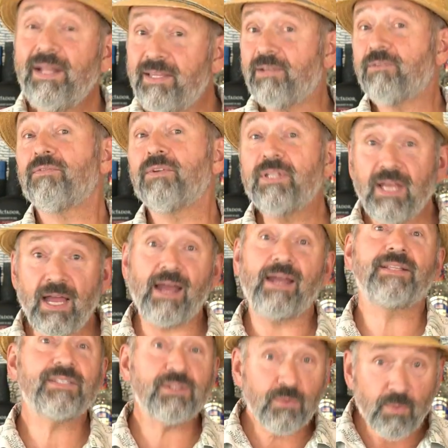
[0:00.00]
of different
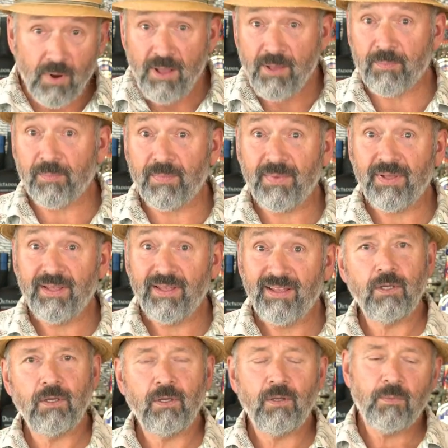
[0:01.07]
kinds of rum.
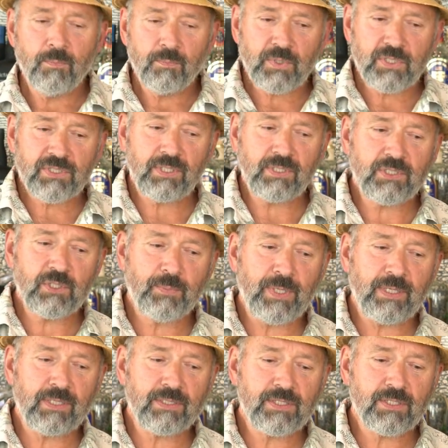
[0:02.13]
Distilled
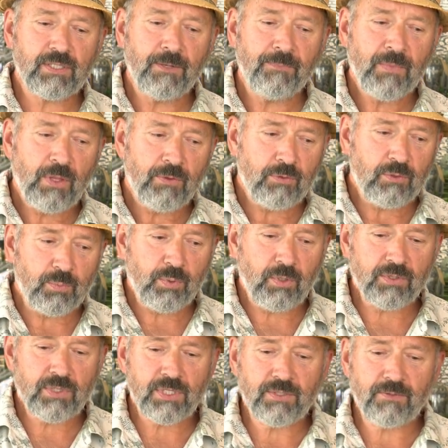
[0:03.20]
spirits, through the
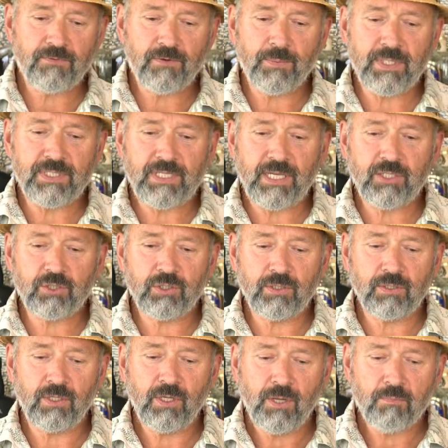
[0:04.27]
process of
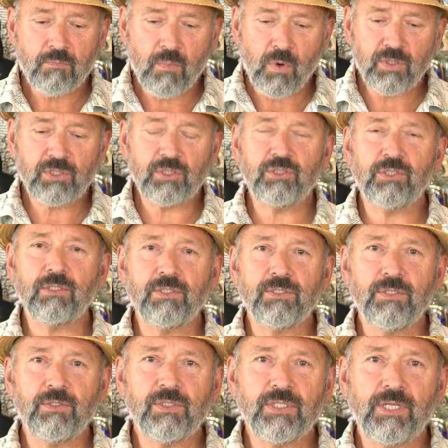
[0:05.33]
fermentation, most of the sugar
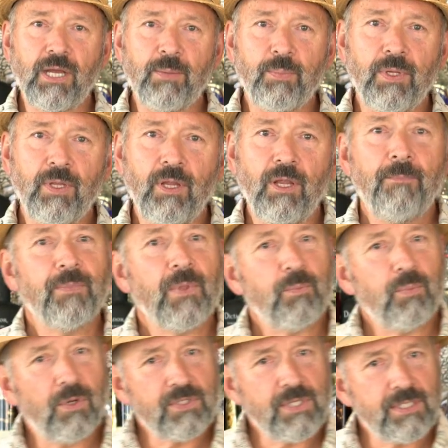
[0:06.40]
is used up.
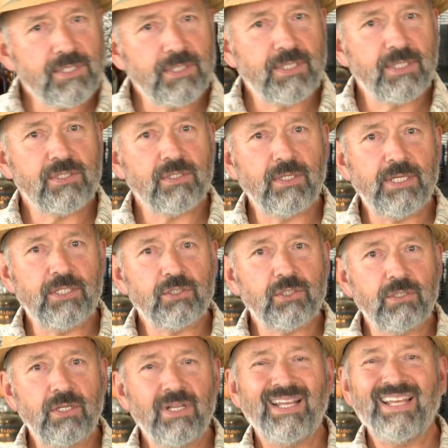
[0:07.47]
Process of
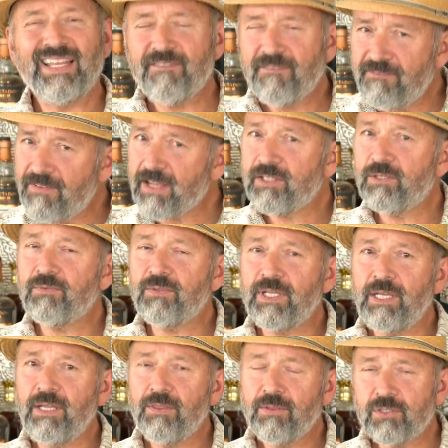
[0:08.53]
distillation,
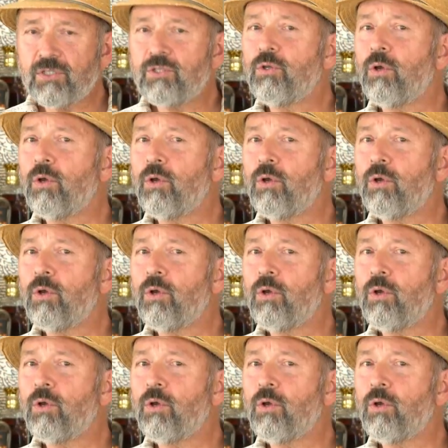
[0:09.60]
effectively, there's